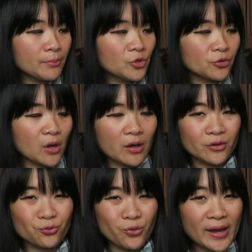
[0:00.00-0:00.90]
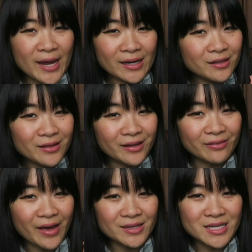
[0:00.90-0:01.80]
you're not going to write anything
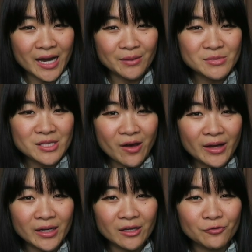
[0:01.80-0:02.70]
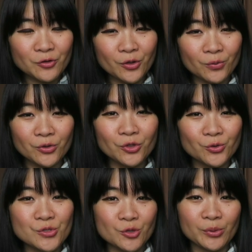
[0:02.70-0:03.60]
in that time slot if you don't
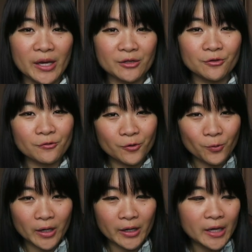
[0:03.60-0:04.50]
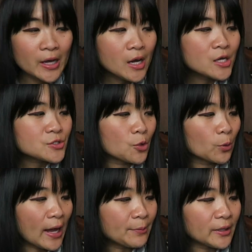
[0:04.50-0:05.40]
use your planner for work. So
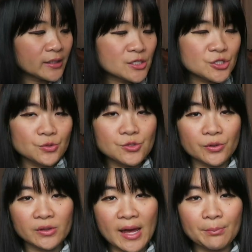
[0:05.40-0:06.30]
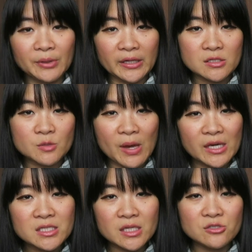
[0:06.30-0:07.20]
what I plan to do during that blank
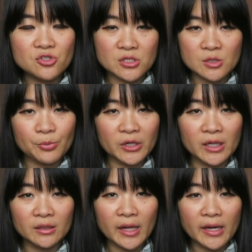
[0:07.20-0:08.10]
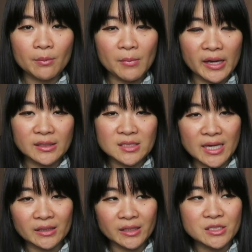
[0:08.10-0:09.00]
space is just to put in like my
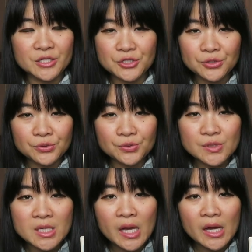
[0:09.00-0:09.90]
daily to-dos,